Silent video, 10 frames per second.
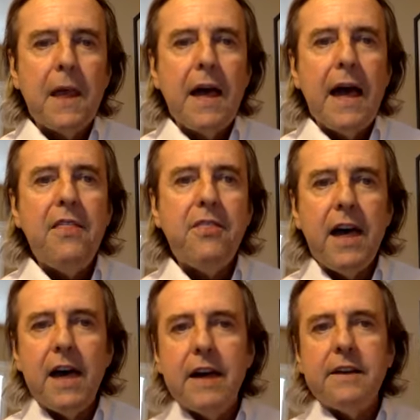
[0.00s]
And
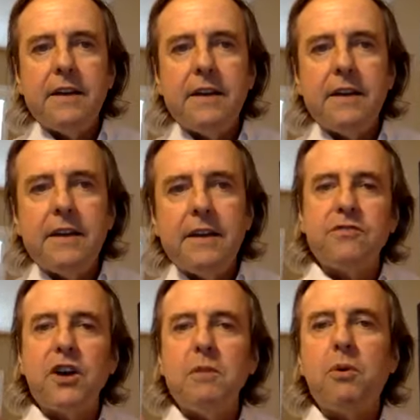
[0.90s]
then, this
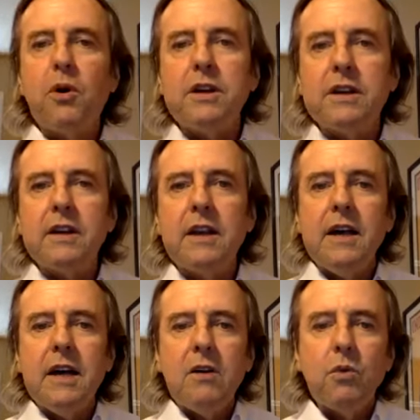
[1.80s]
is very important,
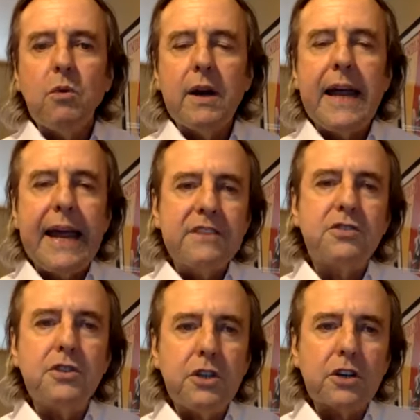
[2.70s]
we want to
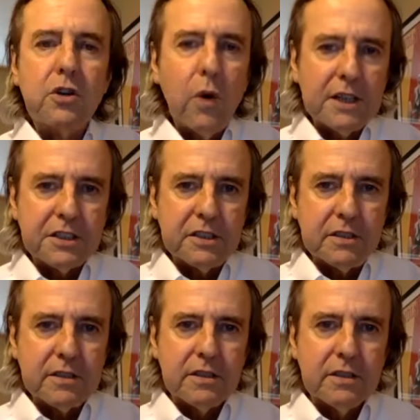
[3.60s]
answer your questions.
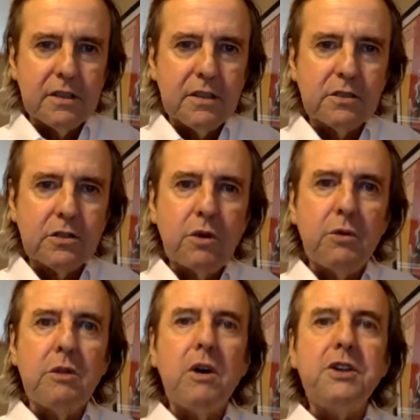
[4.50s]
So we really
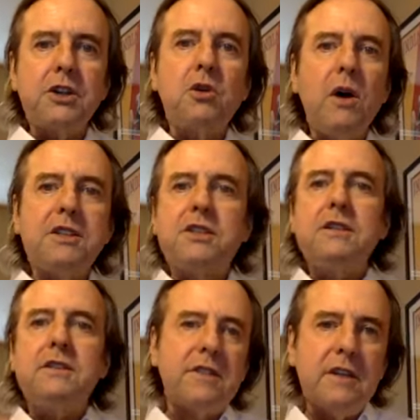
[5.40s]
want your
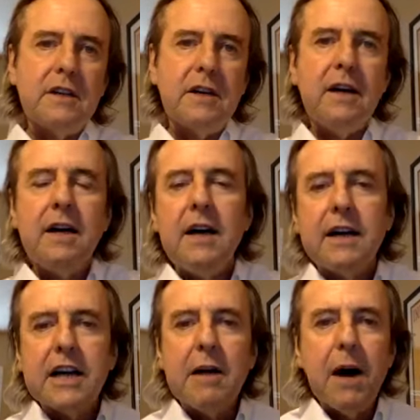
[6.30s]
questions to
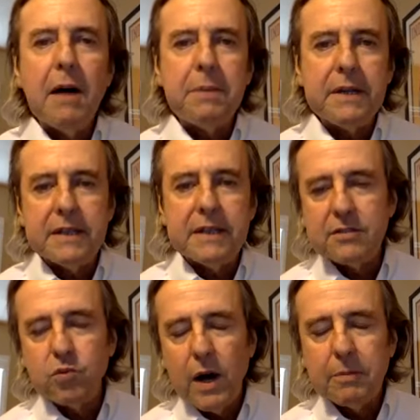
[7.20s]
come up in
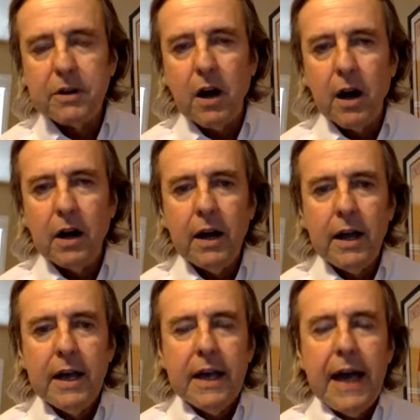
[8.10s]
this webinar.
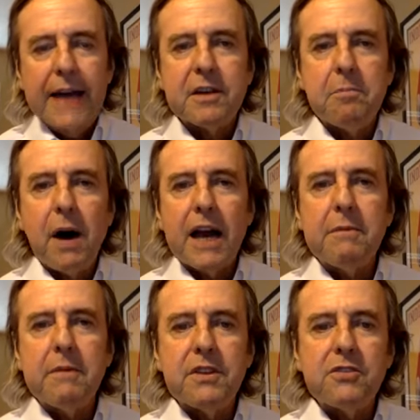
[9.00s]
At the bottom
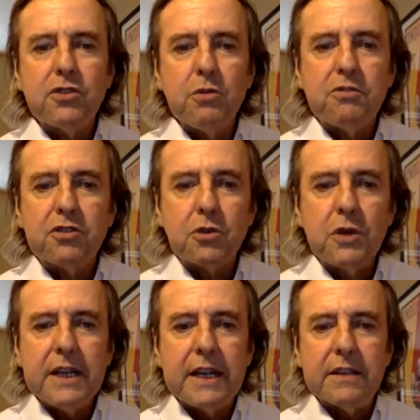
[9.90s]
of the Zoom
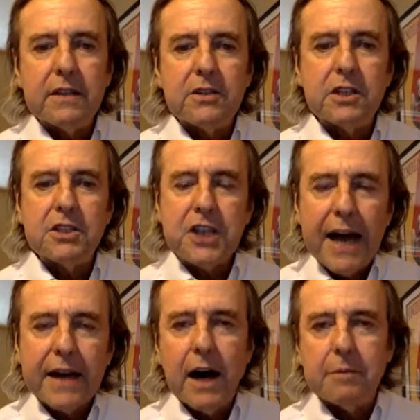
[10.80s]
screen, there's a
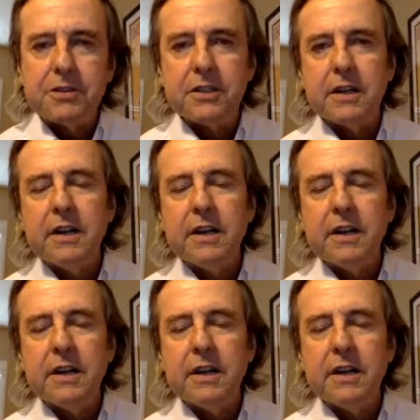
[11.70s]
chat option.